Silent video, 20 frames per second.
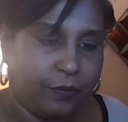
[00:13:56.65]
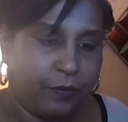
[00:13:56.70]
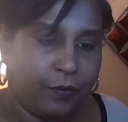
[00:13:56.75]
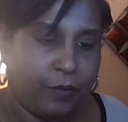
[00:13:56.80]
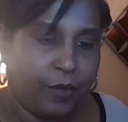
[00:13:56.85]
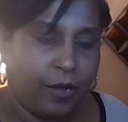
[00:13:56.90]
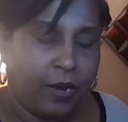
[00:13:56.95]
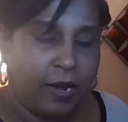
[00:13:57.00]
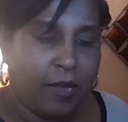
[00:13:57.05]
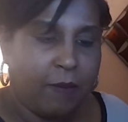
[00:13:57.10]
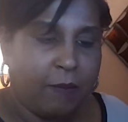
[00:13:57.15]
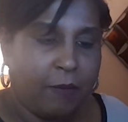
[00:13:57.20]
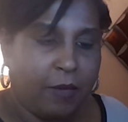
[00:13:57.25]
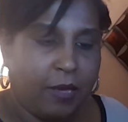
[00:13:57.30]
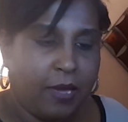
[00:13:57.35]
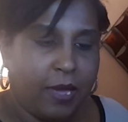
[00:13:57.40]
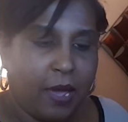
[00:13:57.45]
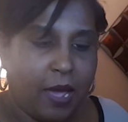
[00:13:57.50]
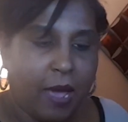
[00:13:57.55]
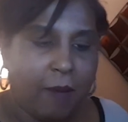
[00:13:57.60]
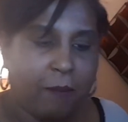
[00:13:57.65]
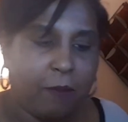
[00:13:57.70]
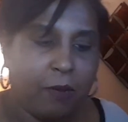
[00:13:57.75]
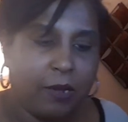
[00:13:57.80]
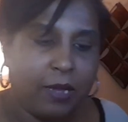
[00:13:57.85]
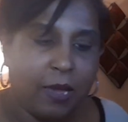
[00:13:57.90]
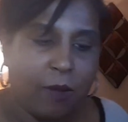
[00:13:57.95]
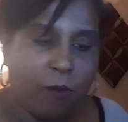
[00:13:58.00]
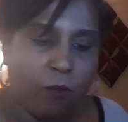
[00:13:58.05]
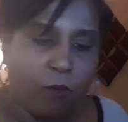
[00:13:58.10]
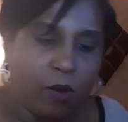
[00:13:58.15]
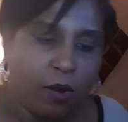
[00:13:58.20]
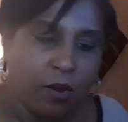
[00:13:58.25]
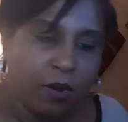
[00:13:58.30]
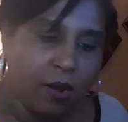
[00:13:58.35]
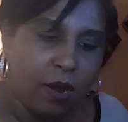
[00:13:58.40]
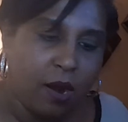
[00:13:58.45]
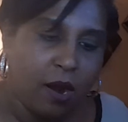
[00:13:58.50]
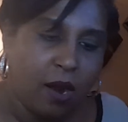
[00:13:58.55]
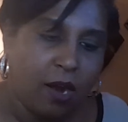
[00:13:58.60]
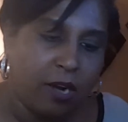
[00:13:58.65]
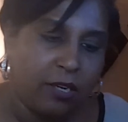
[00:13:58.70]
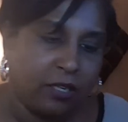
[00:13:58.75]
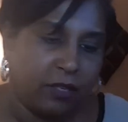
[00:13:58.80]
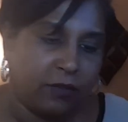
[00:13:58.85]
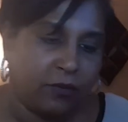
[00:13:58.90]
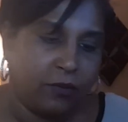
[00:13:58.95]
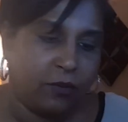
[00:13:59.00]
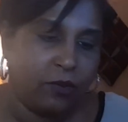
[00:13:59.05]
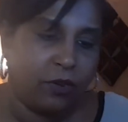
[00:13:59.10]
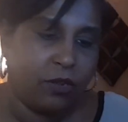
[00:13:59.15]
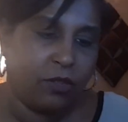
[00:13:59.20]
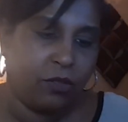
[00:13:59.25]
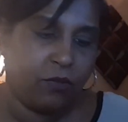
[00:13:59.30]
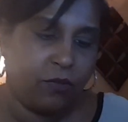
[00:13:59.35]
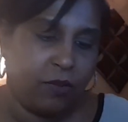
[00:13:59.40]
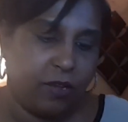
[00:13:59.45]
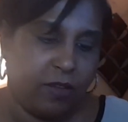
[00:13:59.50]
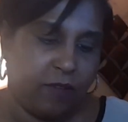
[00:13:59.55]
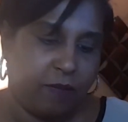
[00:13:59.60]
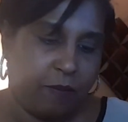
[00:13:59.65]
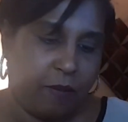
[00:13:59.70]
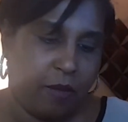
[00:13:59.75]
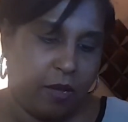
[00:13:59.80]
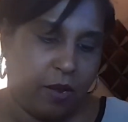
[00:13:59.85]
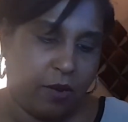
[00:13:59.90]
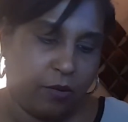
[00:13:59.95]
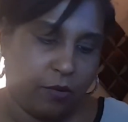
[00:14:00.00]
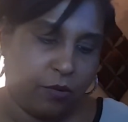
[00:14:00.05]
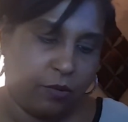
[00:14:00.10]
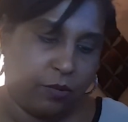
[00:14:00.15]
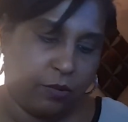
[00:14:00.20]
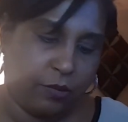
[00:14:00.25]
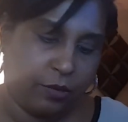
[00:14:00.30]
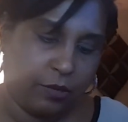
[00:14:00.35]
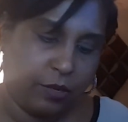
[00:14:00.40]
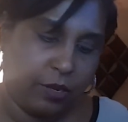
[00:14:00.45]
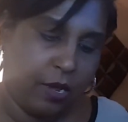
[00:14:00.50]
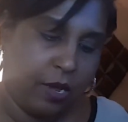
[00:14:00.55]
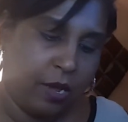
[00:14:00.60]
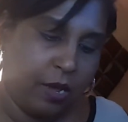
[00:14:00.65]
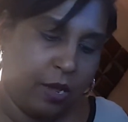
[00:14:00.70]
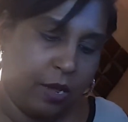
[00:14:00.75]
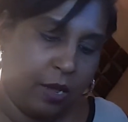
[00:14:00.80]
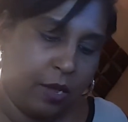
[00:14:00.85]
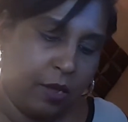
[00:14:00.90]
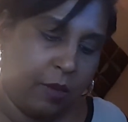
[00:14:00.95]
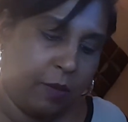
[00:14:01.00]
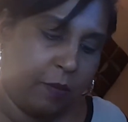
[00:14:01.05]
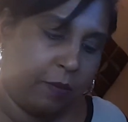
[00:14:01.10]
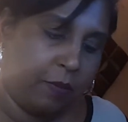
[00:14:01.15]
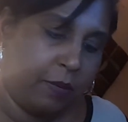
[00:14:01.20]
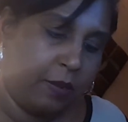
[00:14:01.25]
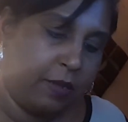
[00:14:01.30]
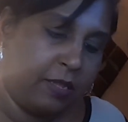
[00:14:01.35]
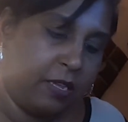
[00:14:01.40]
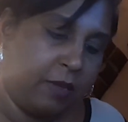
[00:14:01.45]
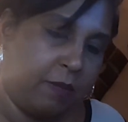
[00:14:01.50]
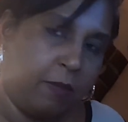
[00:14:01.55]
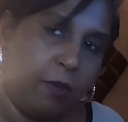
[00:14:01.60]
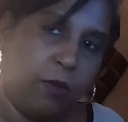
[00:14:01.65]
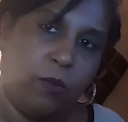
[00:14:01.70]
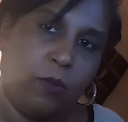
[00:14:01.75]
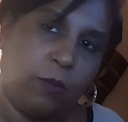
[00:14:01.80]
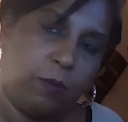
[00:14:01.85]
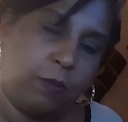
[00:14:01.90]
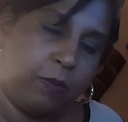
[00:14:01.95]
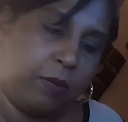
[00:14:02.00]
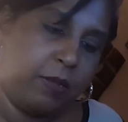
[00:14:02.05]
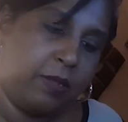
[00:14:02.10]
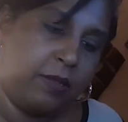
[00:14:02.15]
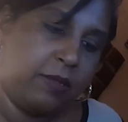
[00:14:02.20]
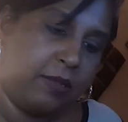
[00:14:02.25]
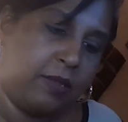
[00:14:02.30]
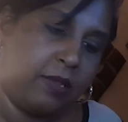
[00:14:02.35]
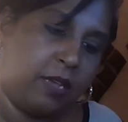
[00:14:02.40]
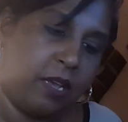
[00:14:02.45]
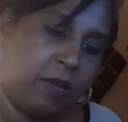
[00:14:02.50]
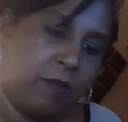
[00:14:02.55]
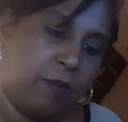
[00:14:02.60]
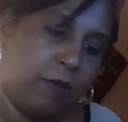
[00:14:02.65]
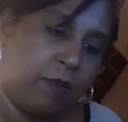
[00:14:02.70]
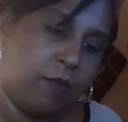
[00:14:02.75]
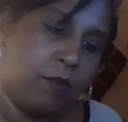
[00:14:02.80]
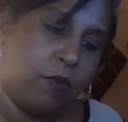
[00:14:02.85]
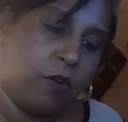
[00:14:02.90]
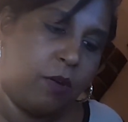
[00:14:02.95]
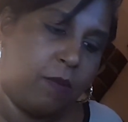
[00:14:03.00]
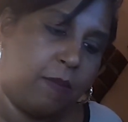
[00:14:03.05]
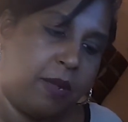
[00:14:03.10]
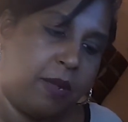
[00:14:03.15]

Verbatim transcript: Let me get. I'm gonna get one card just for the three of pentacles. Please give me. Please tell me more about the